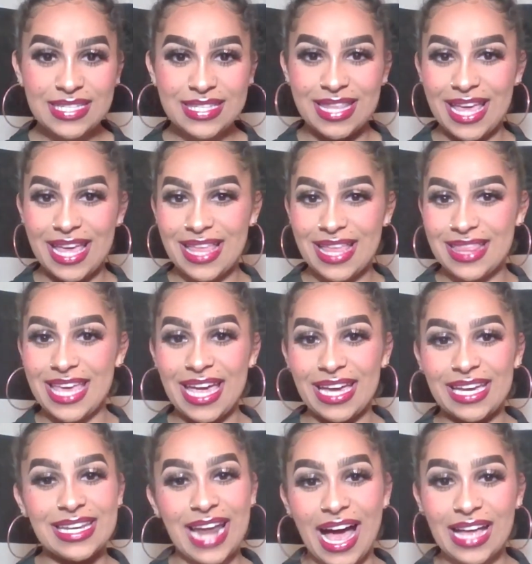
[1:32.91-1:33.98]
then they
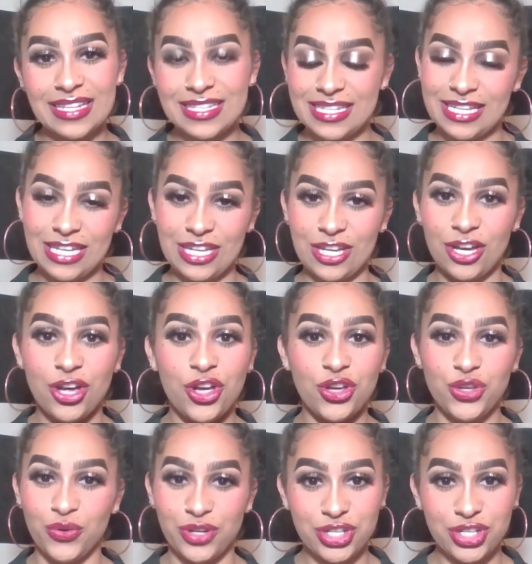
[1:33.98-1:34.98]
cannot see your